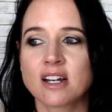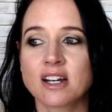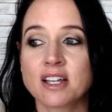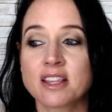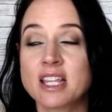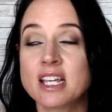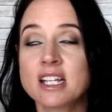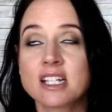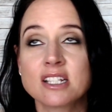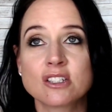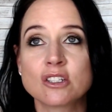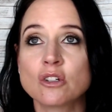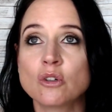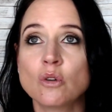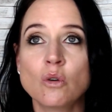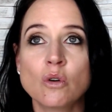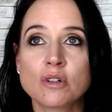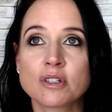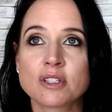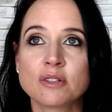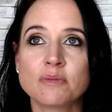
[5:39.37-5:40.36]
I think it's an
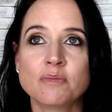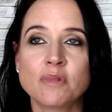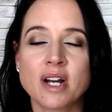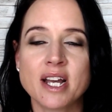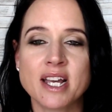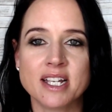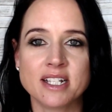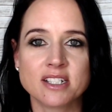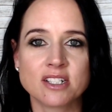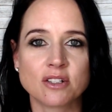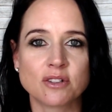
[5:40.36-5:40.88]
awesome way